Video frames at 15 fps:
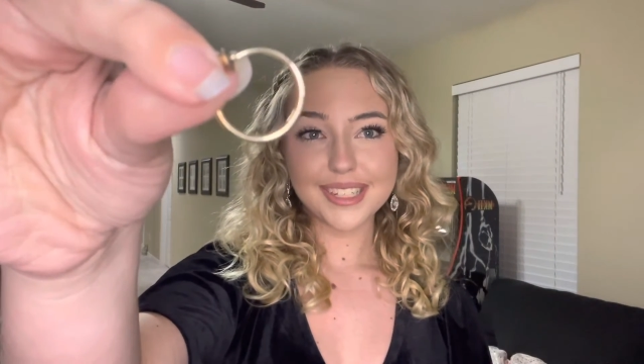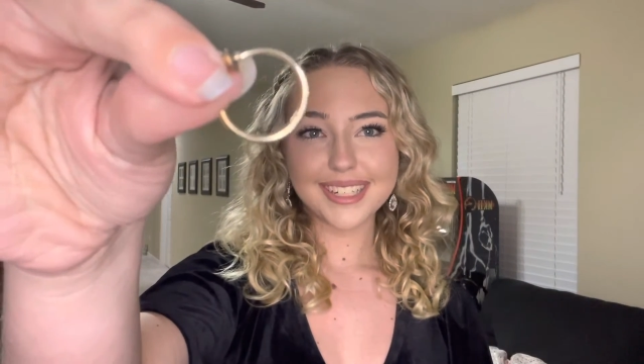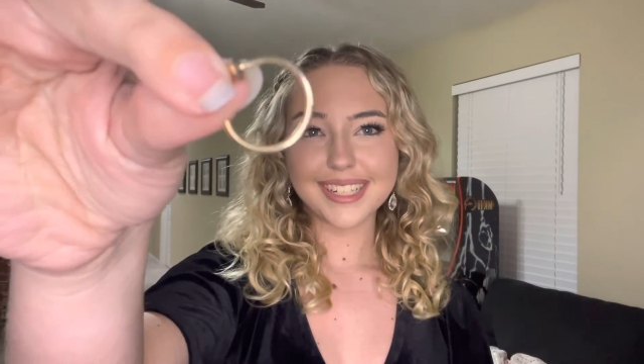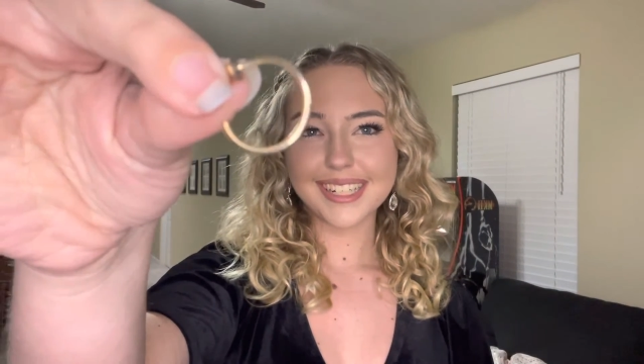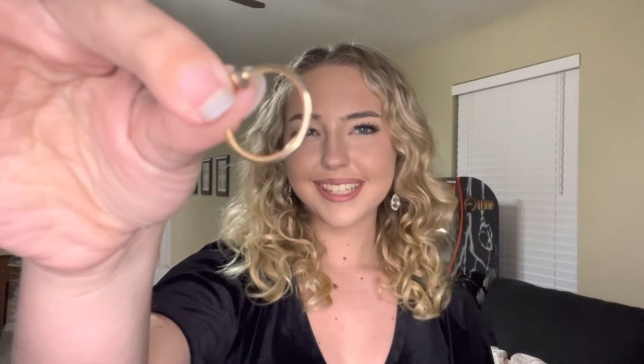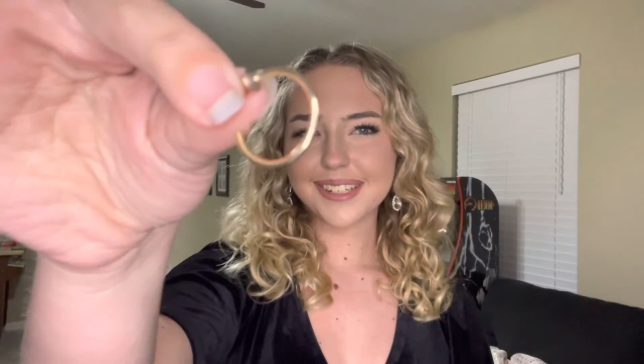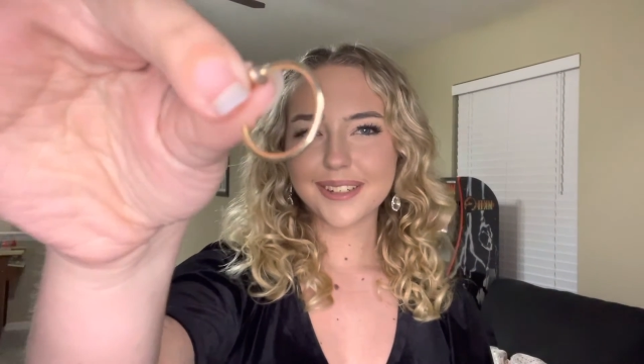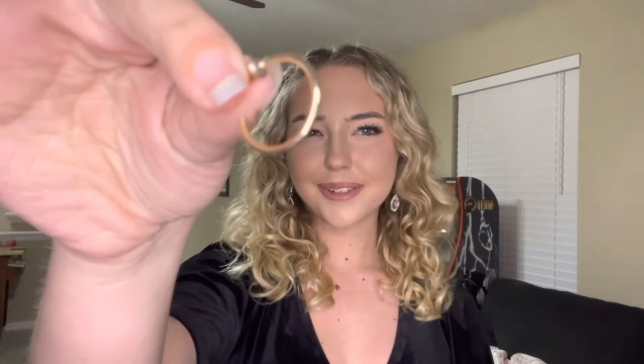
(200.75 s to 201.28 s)

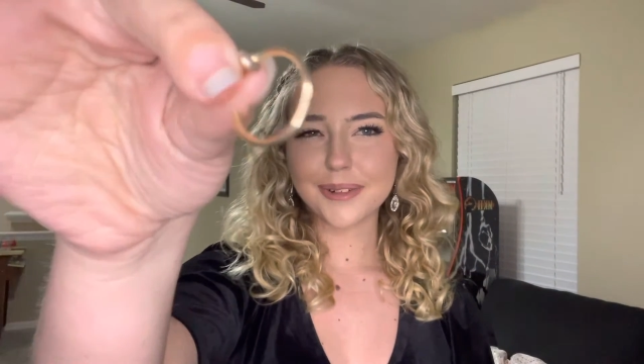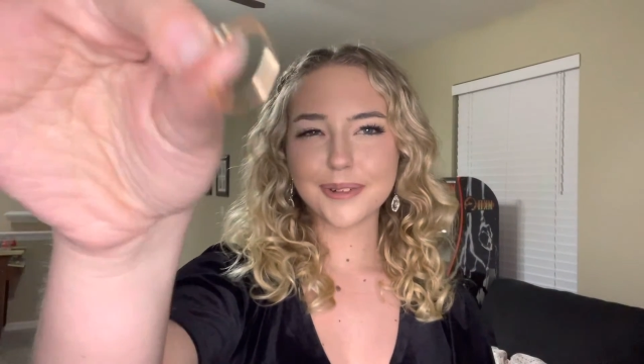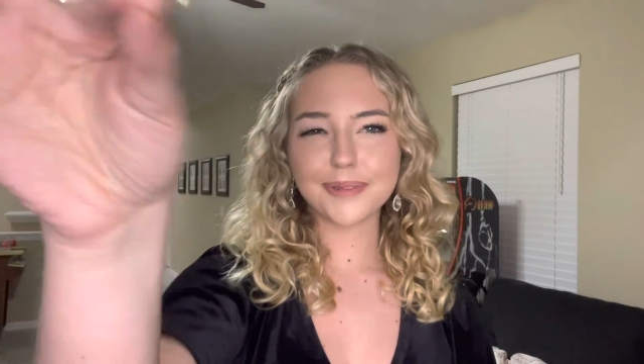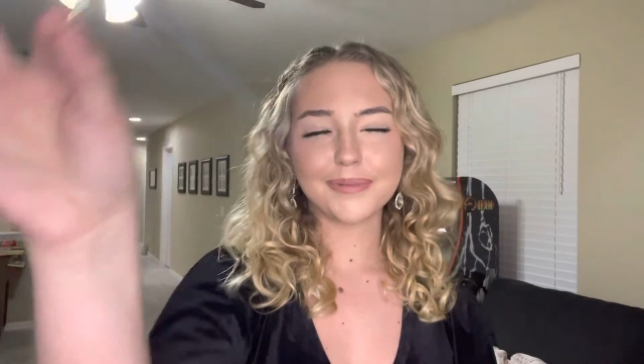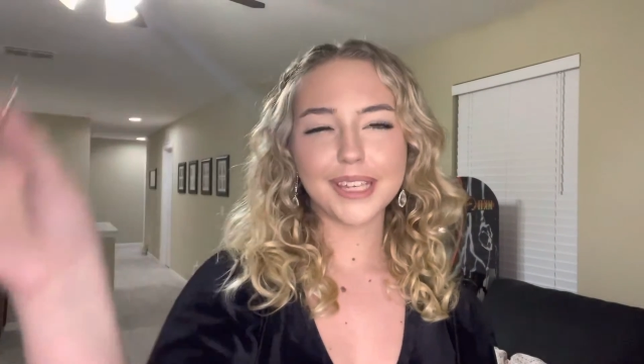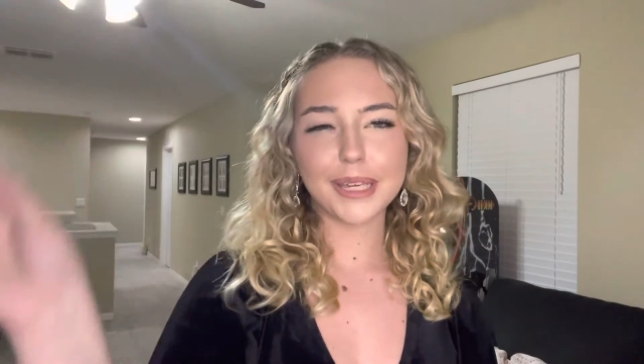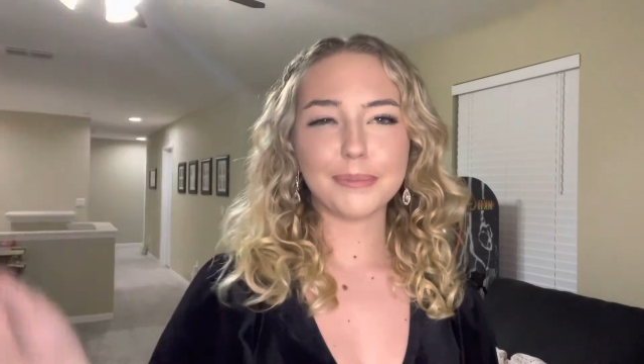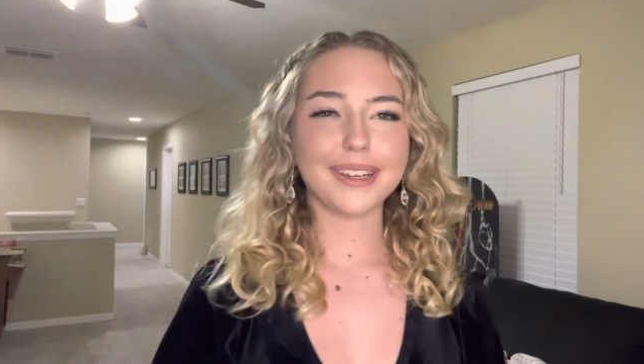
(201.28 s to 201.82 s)
just to
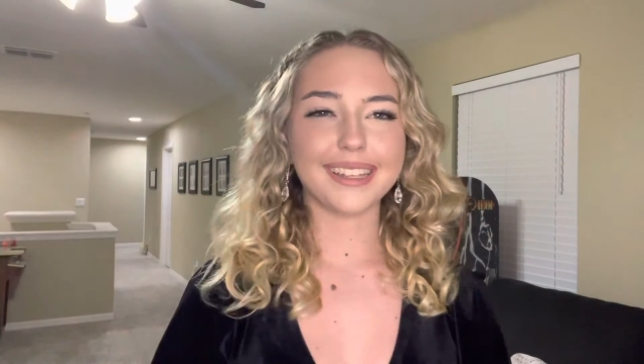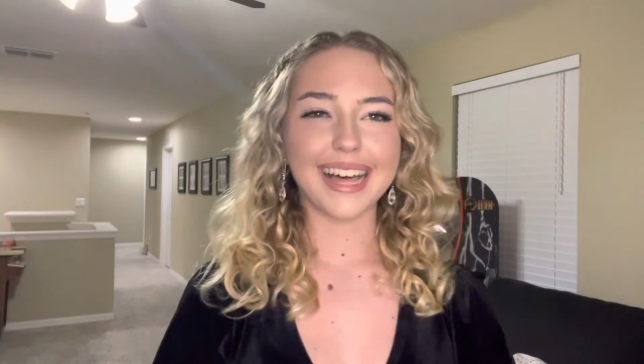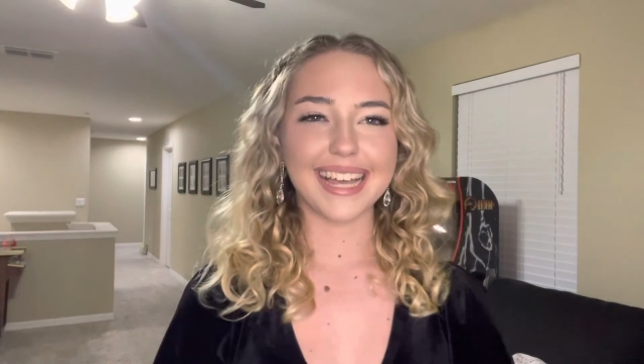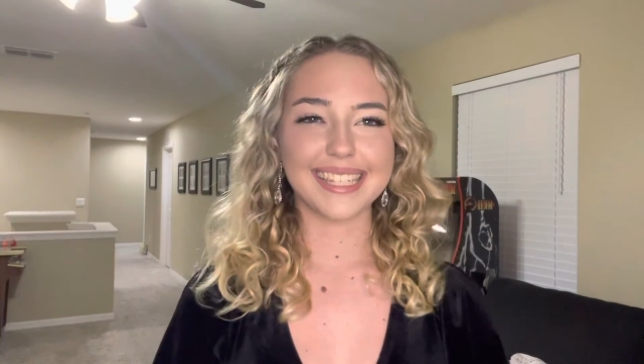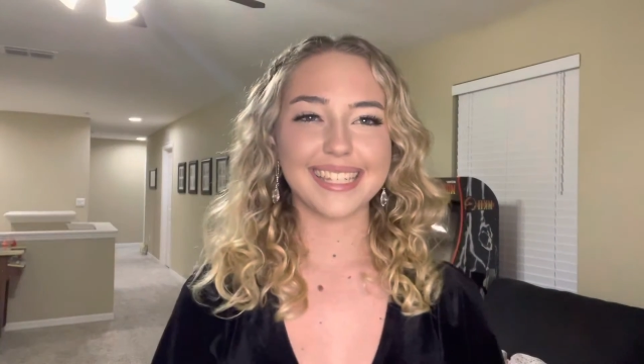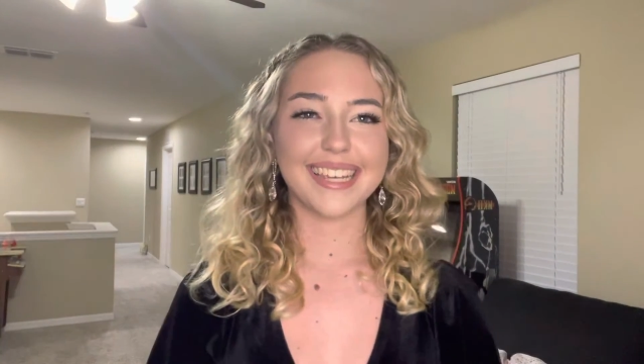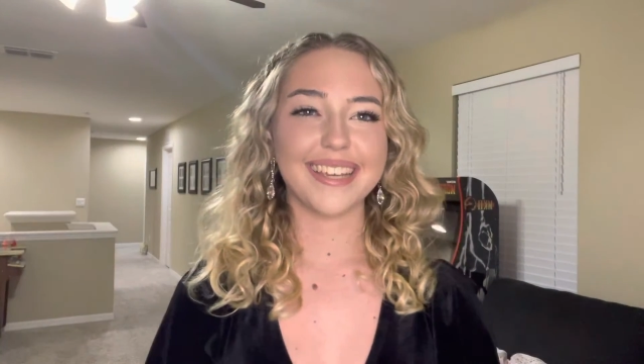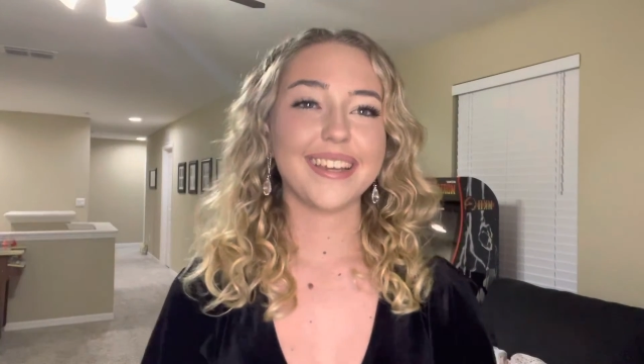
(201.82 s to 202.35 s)
keep it
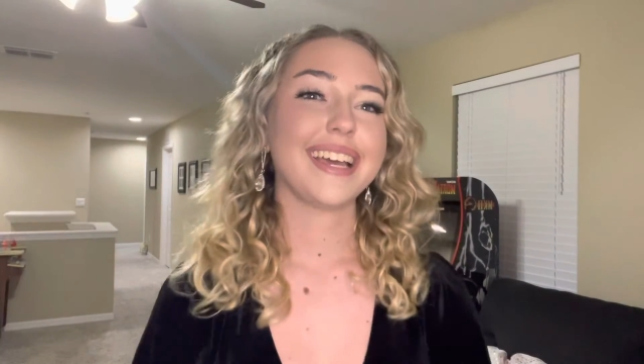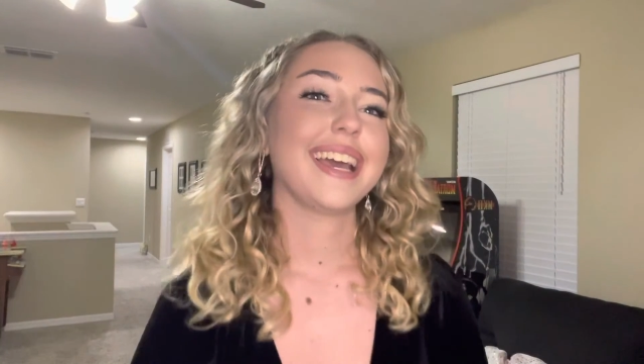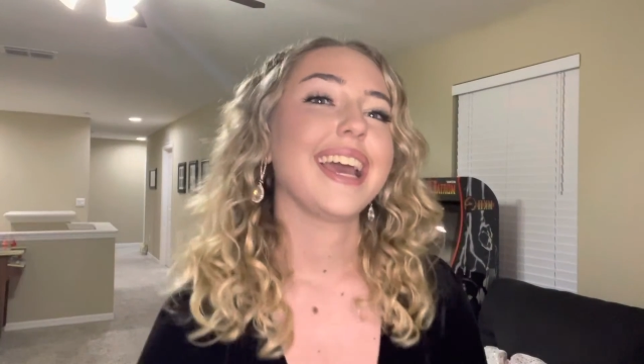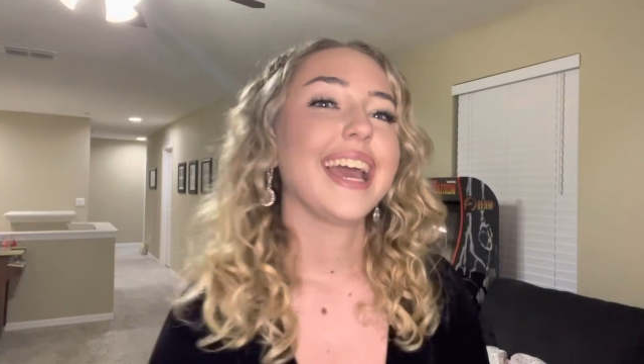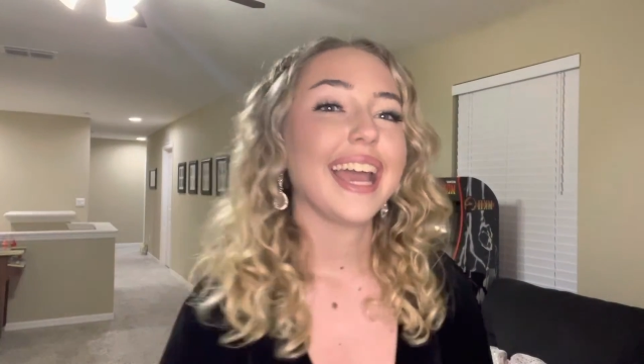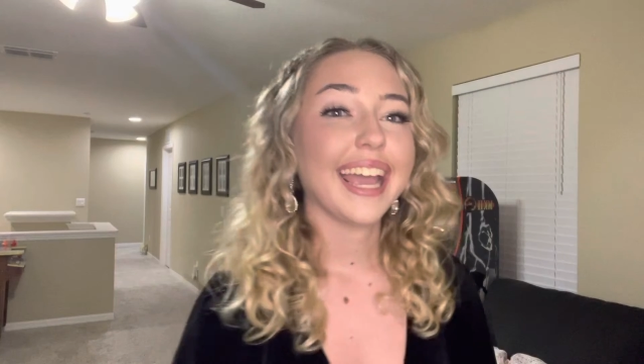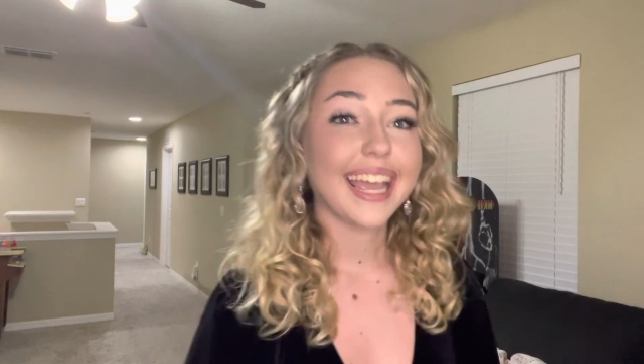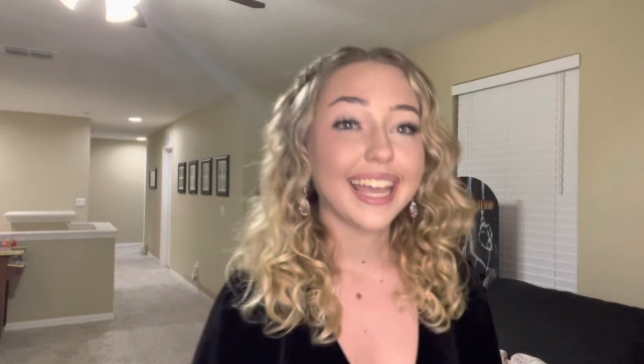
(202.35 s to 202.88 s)
classy.
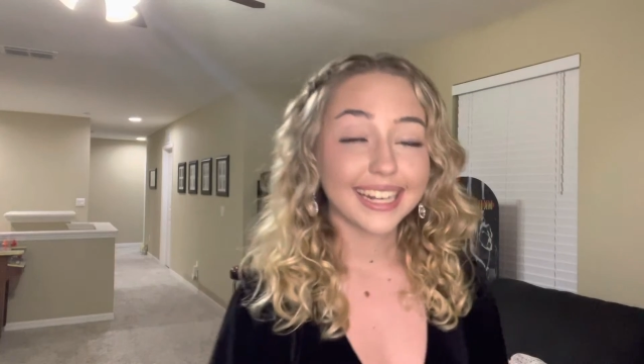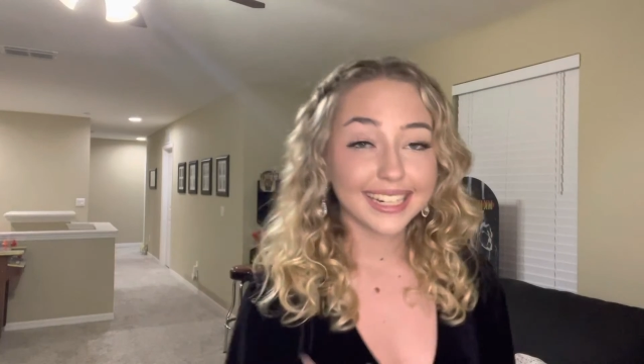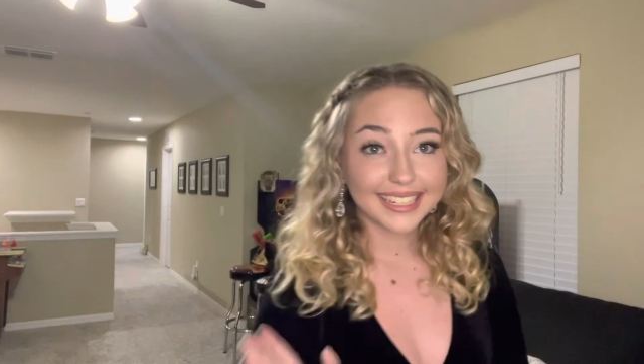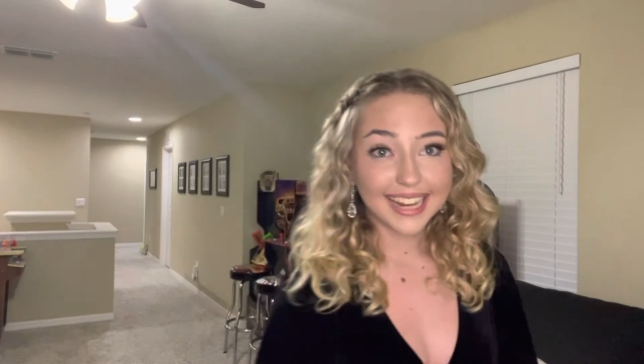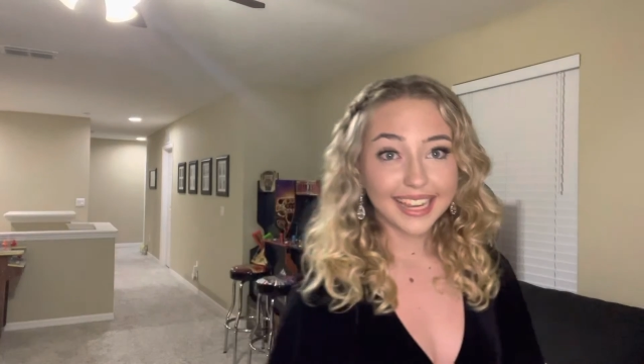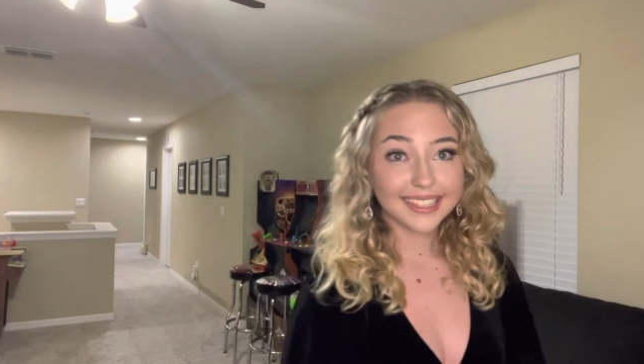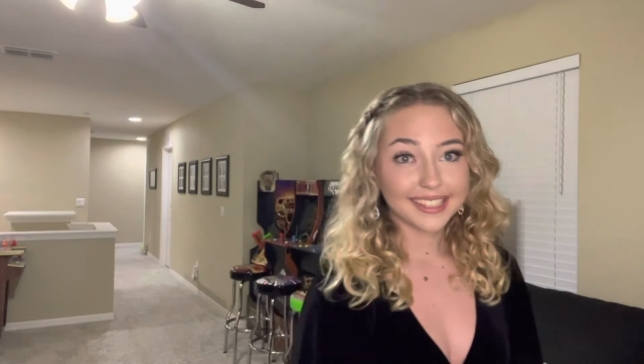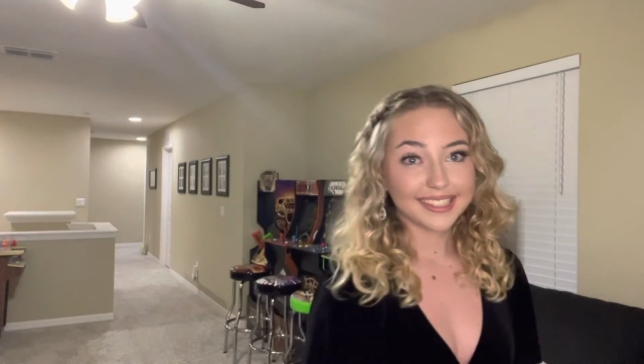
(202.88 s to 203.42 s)
And
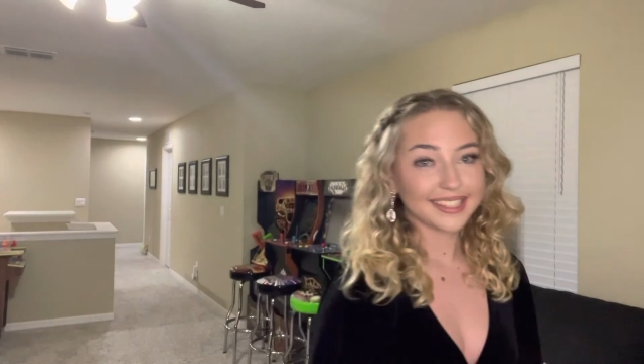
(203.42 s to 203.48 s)
necklace